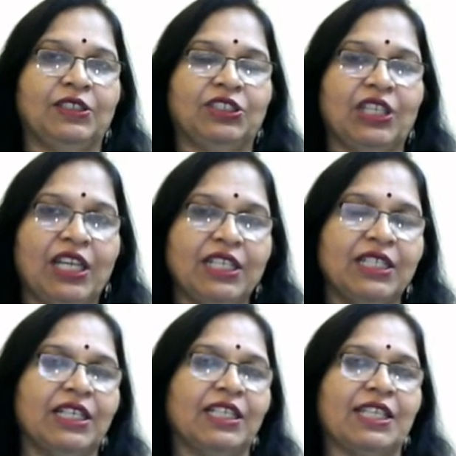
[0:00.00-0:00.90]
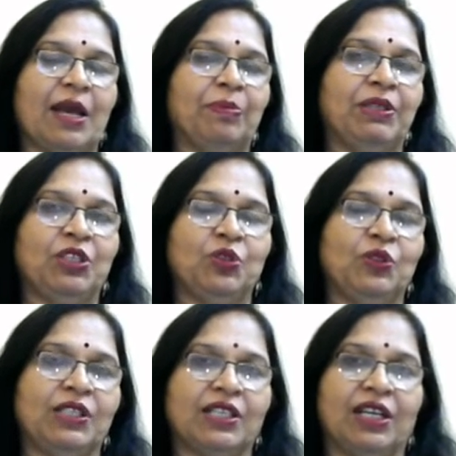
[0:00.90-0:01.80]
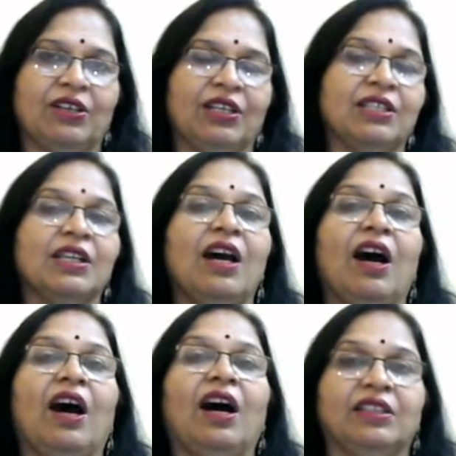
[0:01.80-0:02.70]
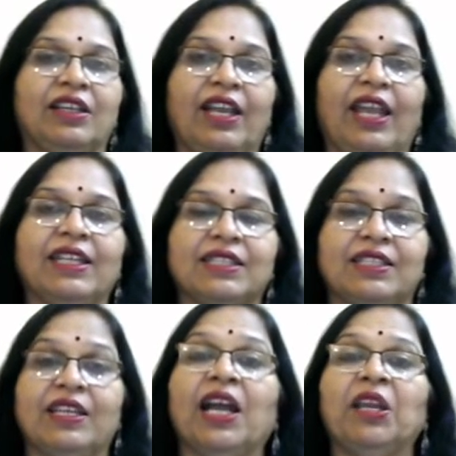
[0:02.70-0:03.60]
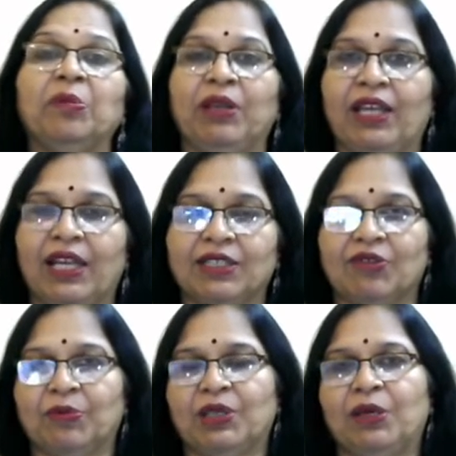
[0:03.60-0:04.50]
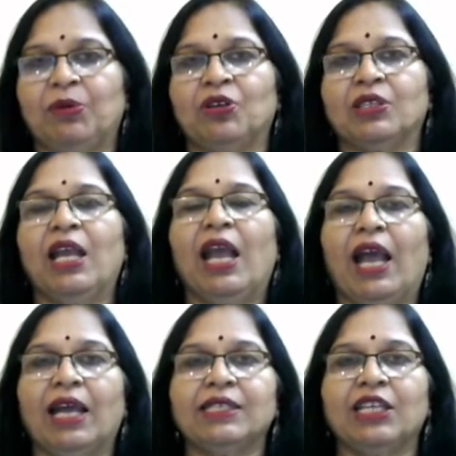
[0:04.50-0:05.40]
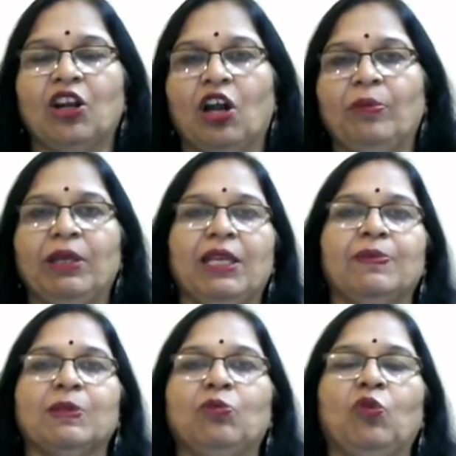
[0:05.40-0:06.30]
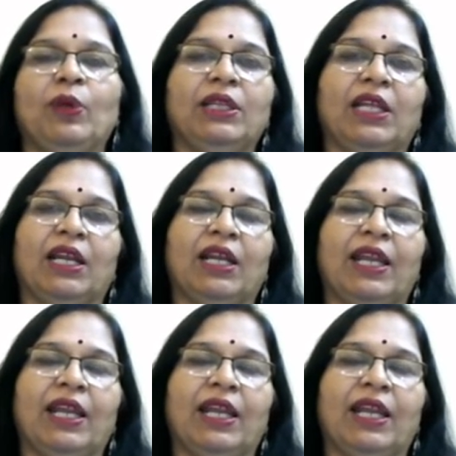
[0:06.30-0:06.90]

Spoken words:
change that has happened into these countries are the gains, dynamic gains from trade, because as the economy keeps moving, there are